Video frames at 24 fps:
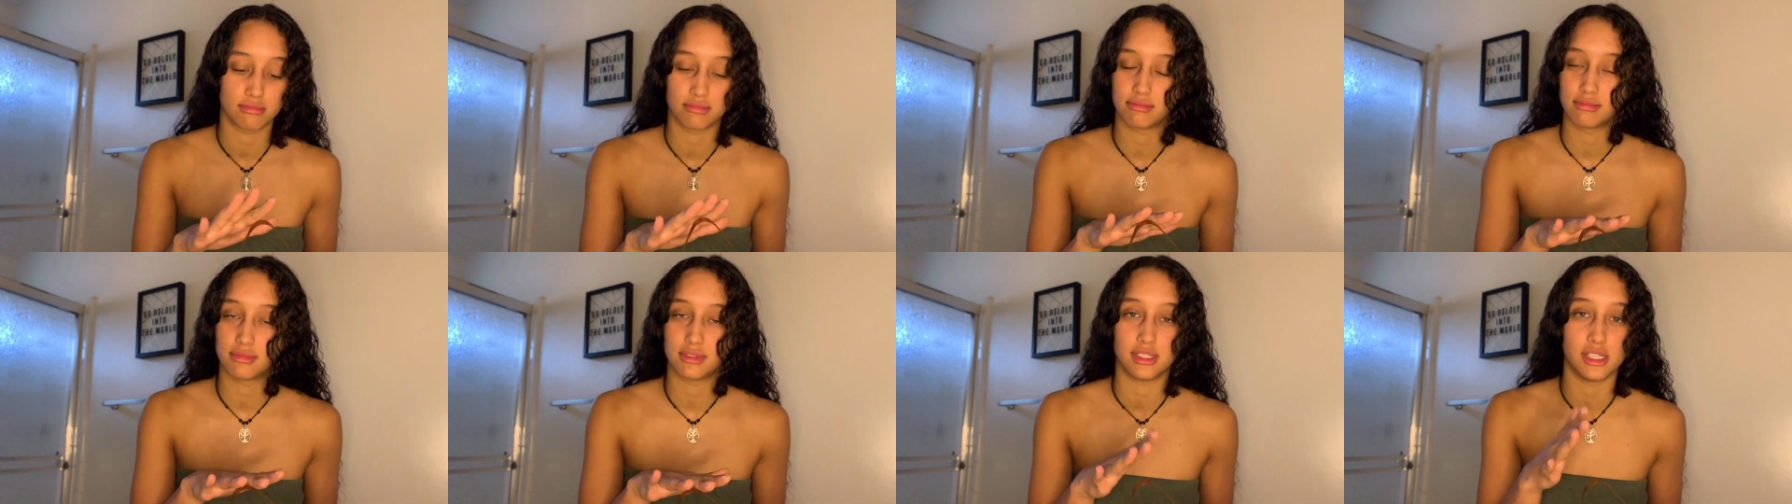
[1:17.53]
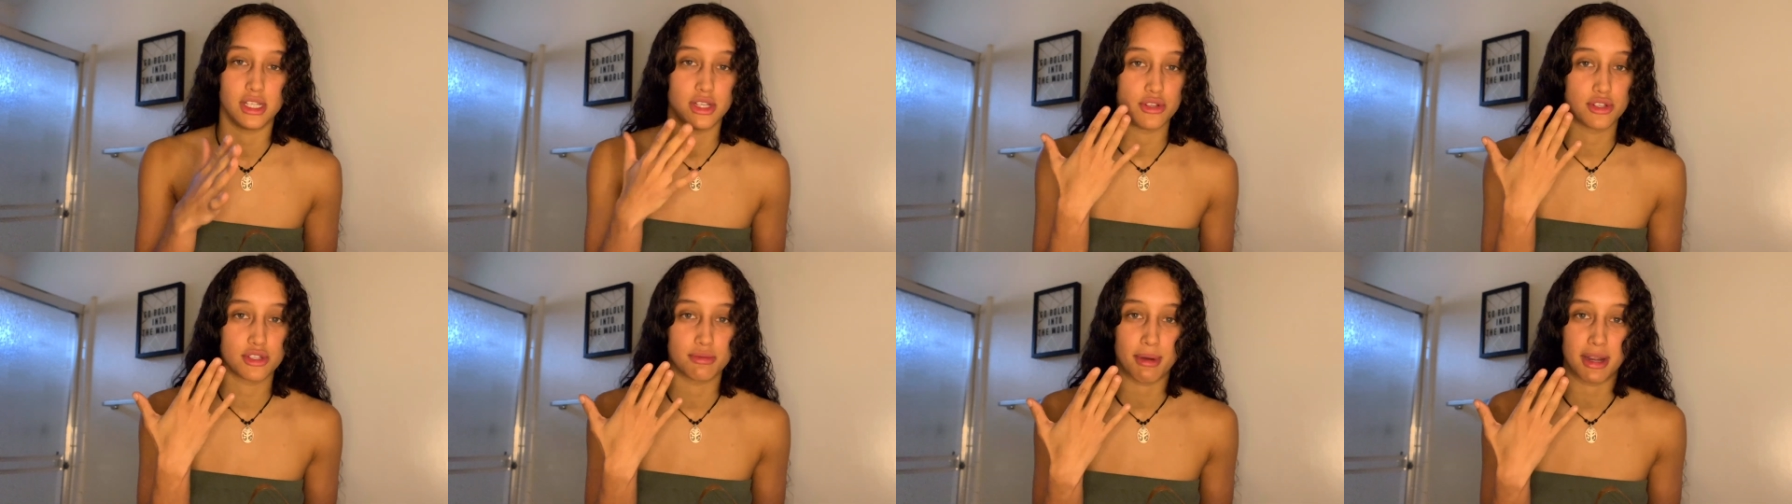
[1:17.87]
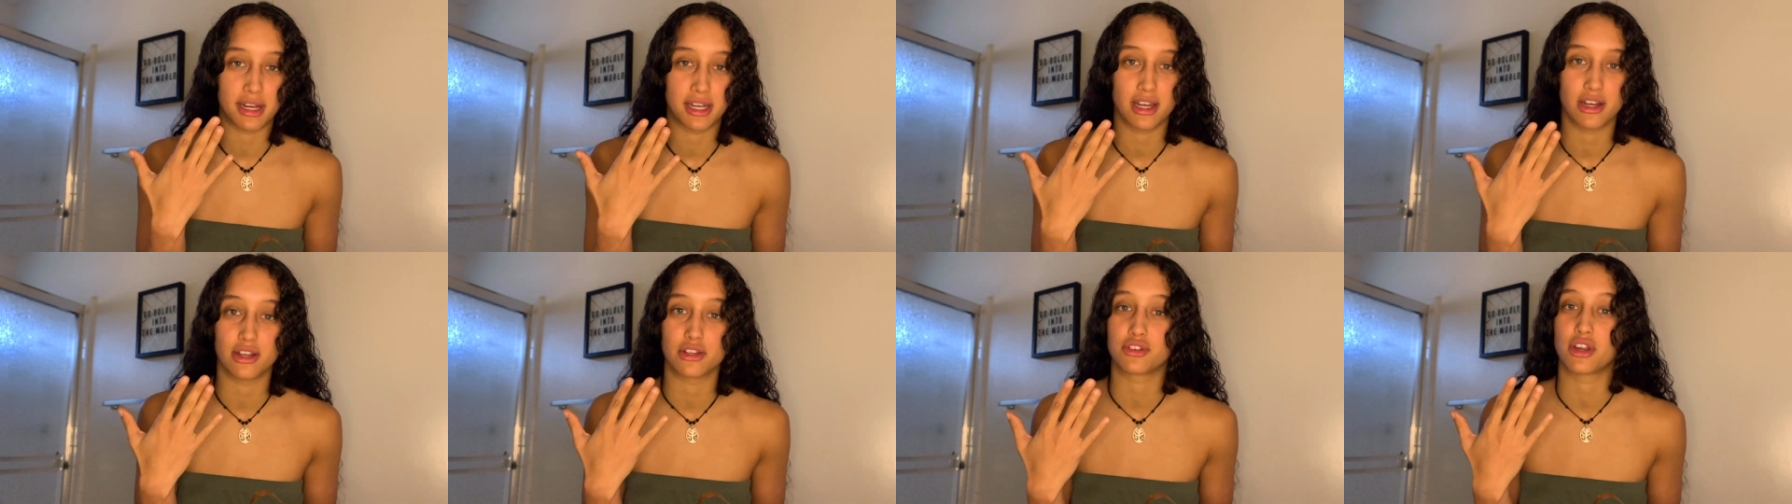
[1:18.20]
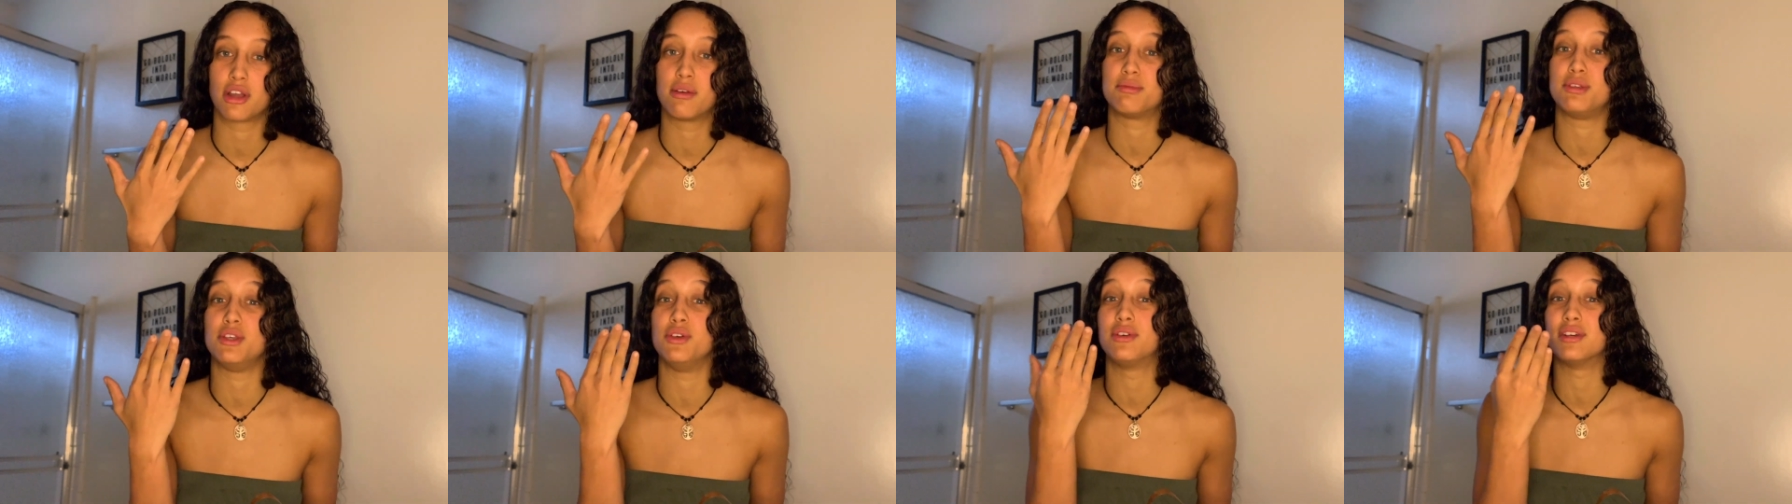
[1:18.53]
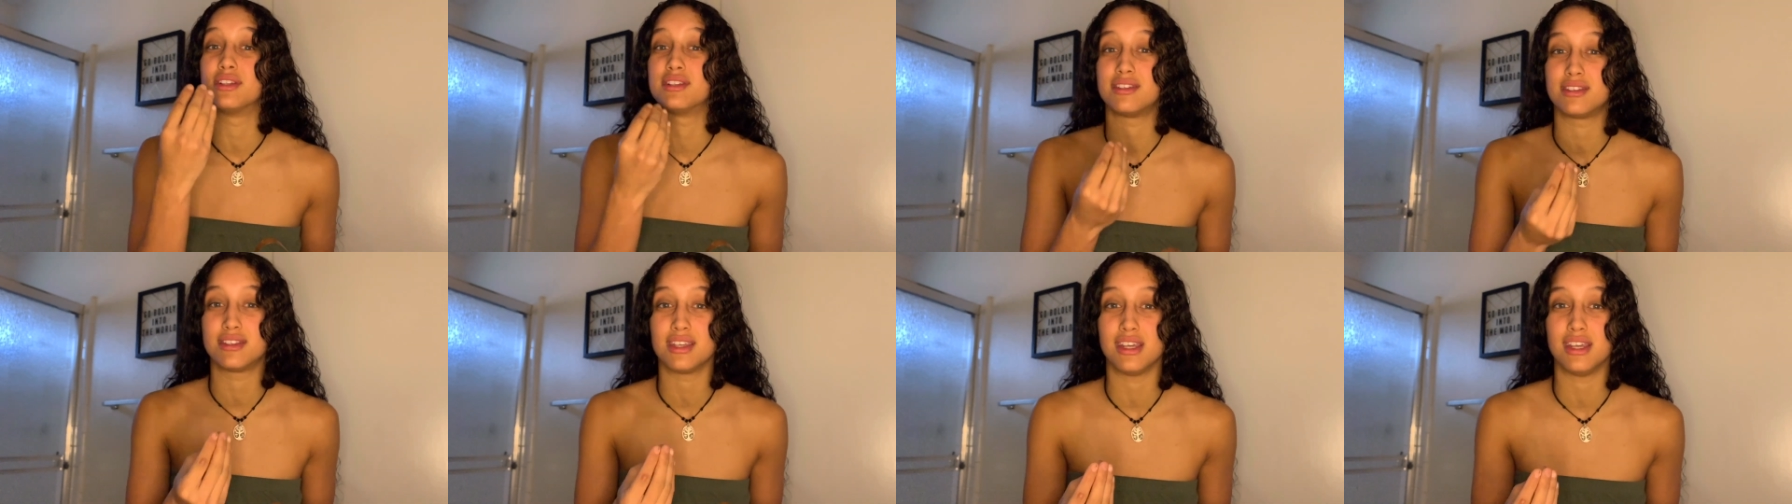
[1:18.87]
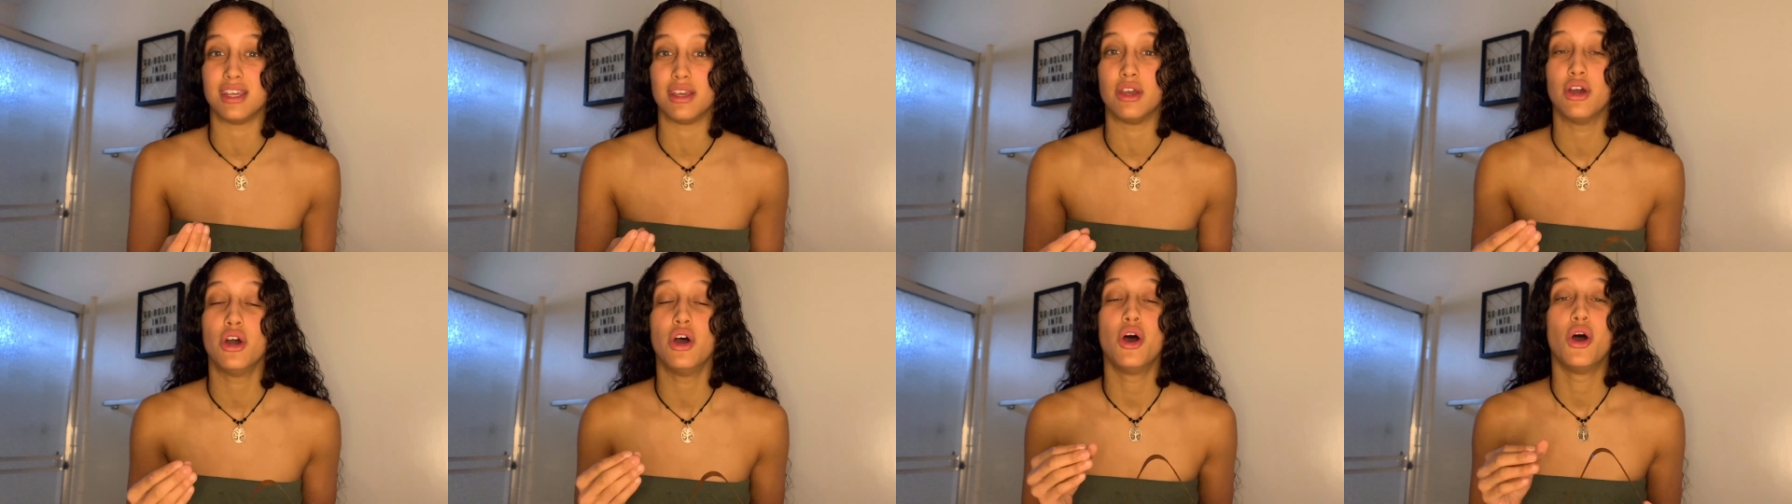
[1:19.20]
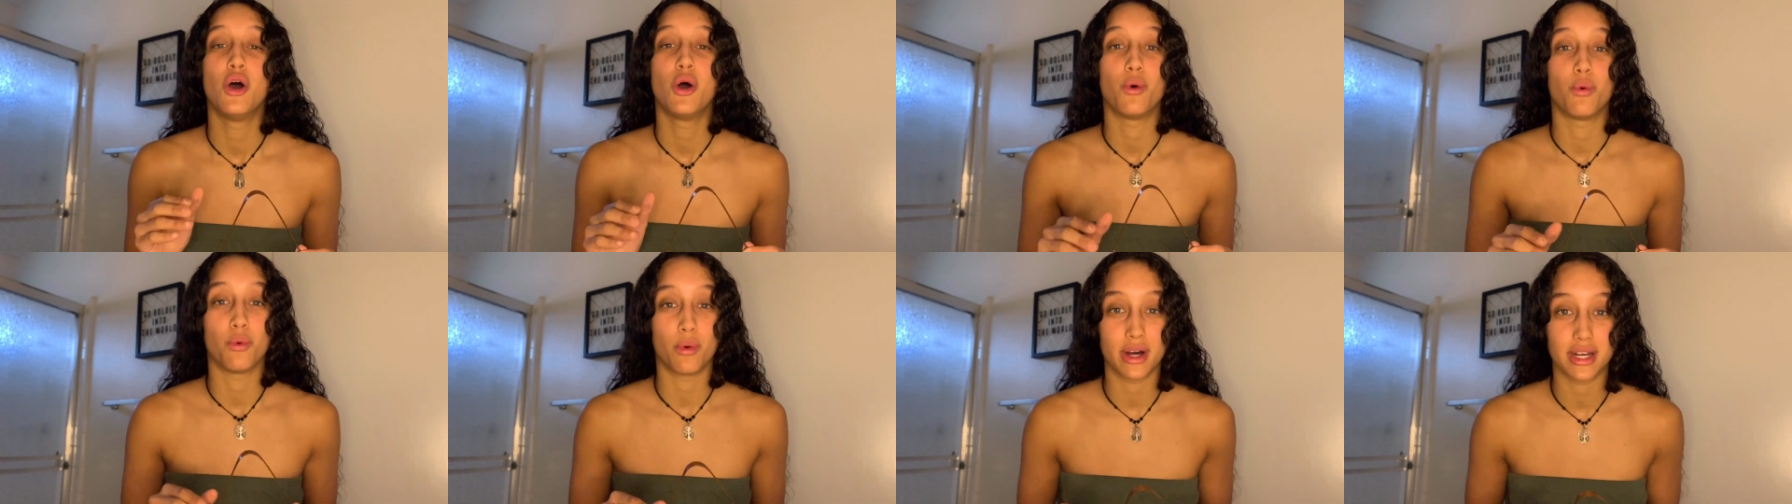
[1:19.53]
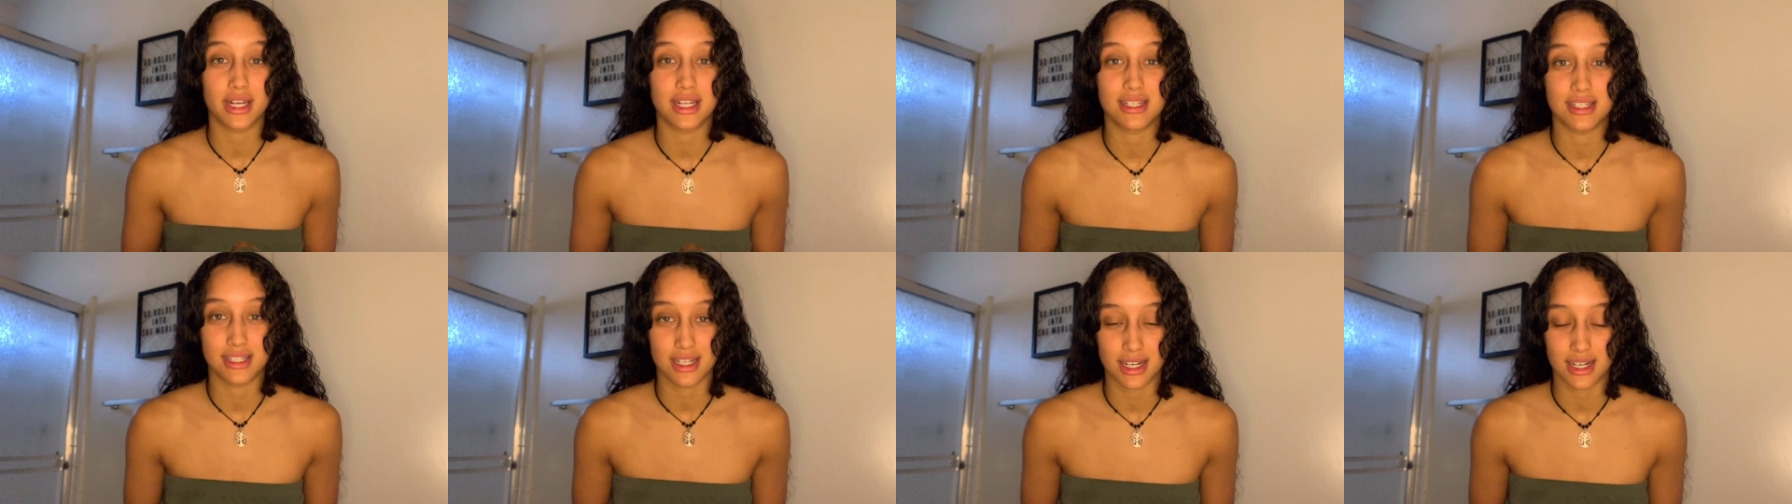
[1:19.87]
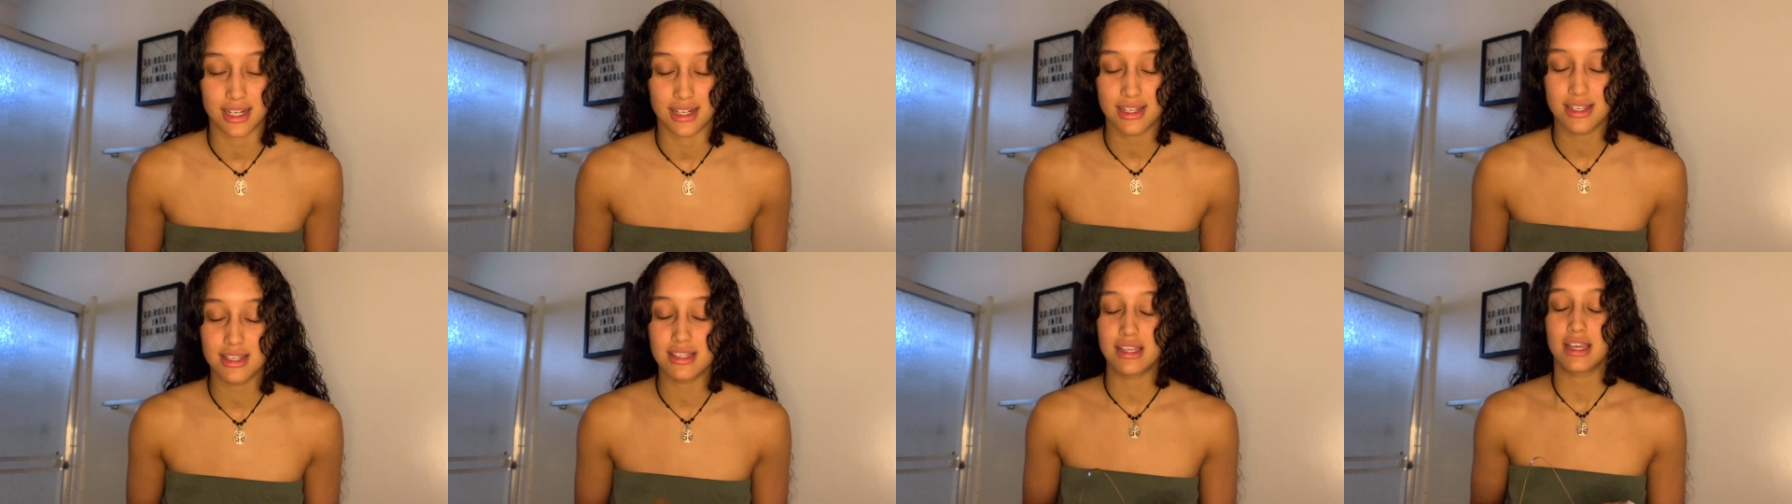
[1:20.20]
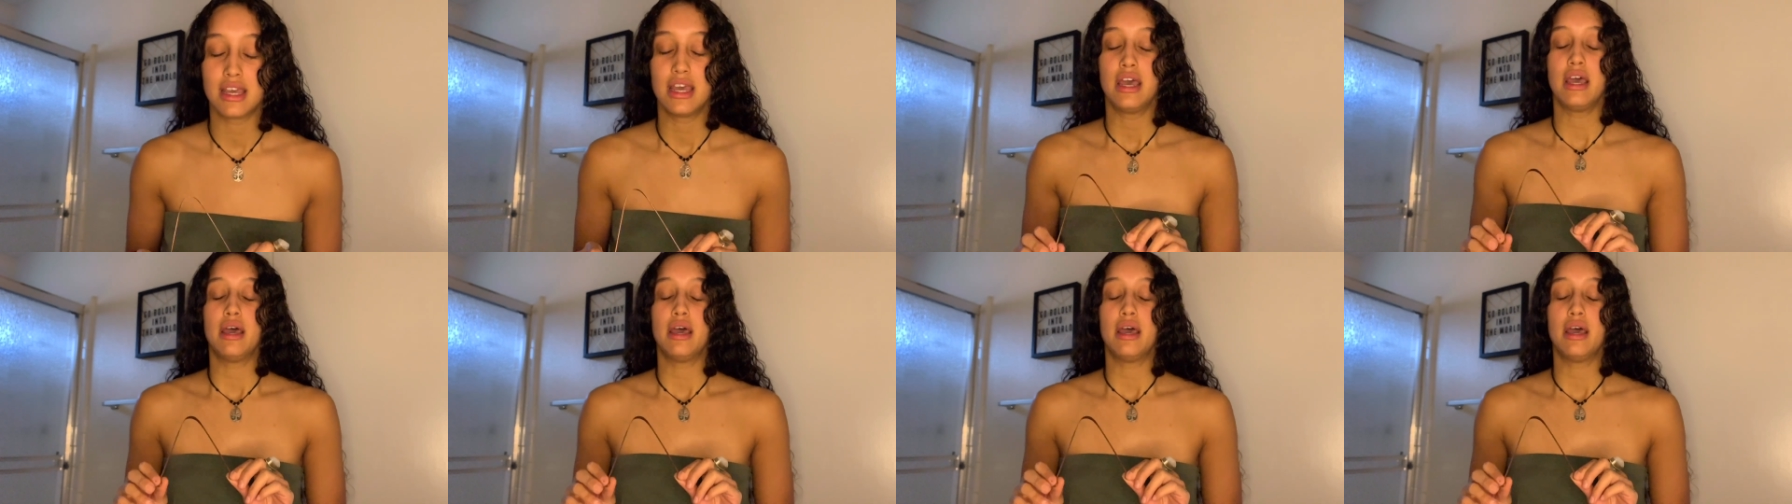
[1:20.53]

used my tongue scrape so you could see what it does,